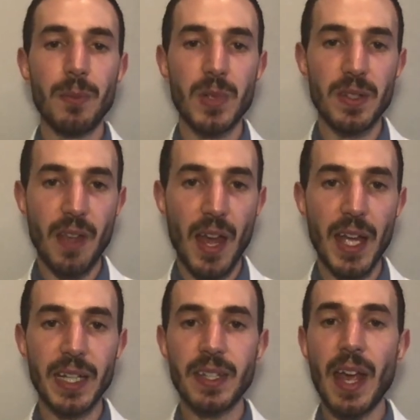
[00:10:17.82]

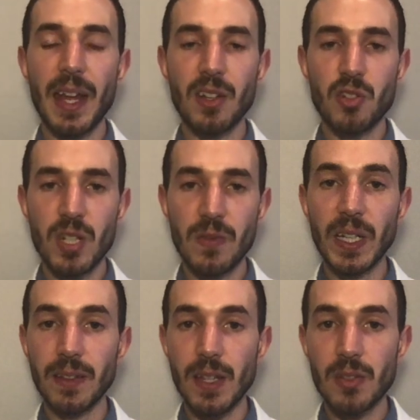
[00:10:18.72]
designed at achieving
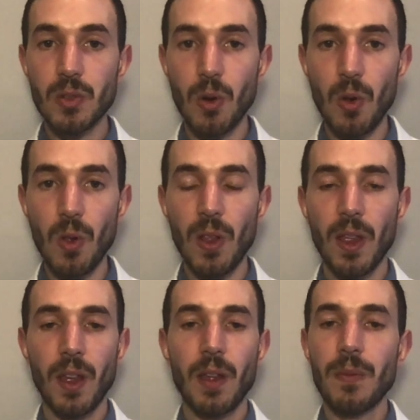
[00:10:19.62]
this goal.
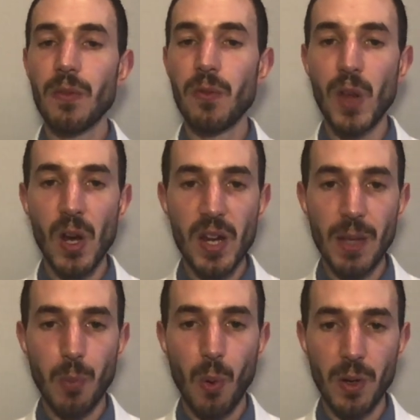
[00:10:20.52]
Very
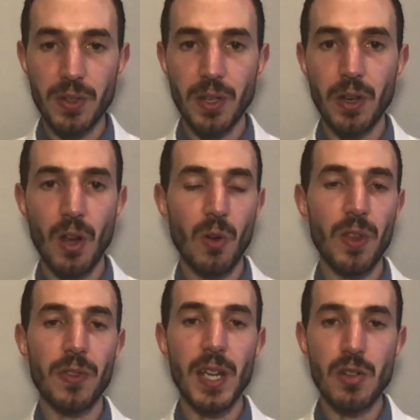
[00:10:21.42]
important to know
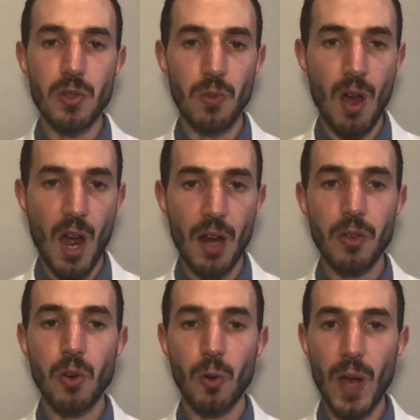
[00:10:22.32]
that they do not
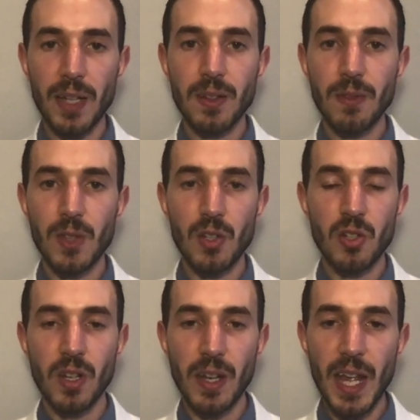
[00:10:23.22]
correct the
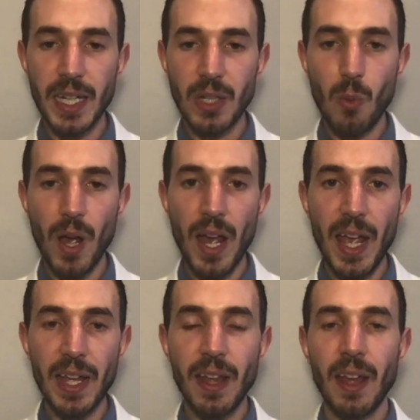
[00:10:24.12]
vision in any
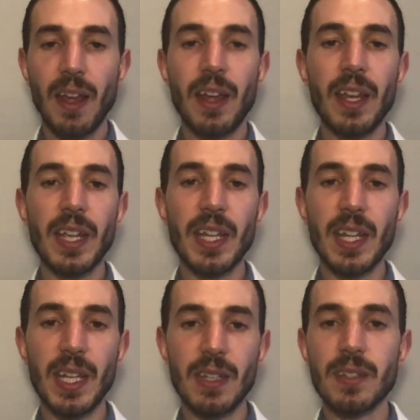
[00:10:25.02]
way,
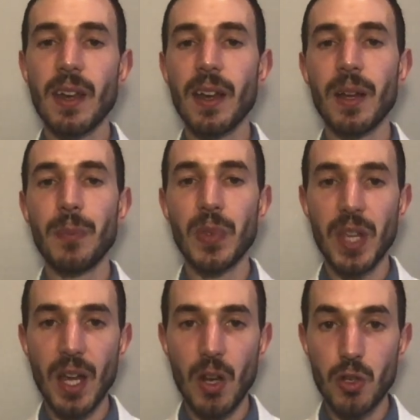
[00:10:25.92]
and
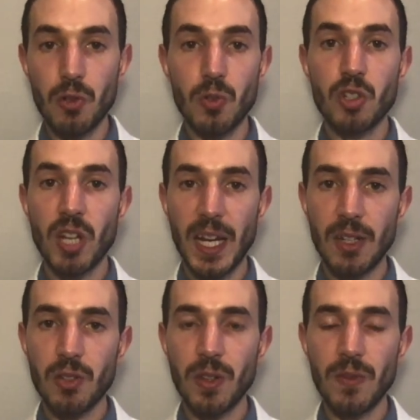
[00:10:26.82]
they do
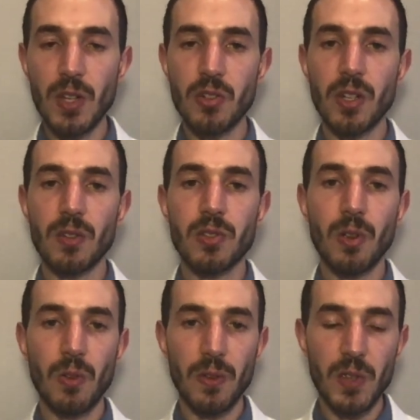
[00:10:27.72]
change the vision, so
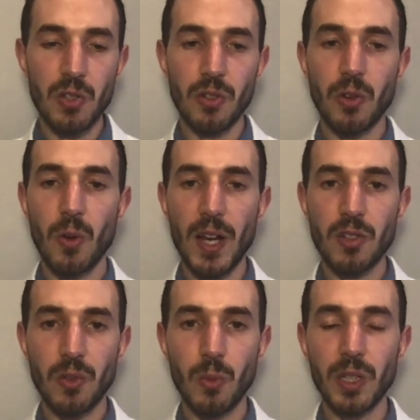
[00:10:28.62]
the vision
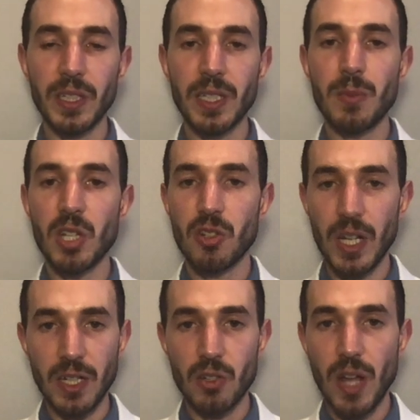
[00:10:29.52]
correction will need to be
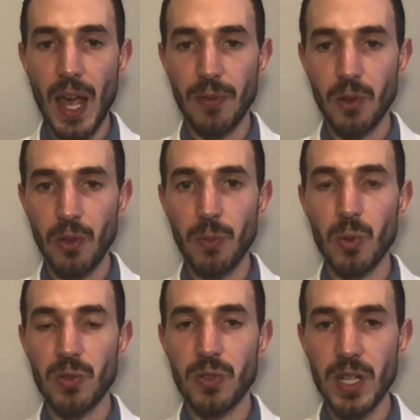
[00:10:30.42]
changed after the
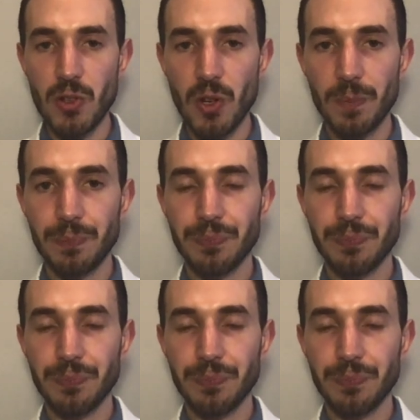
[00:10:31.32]
procedure.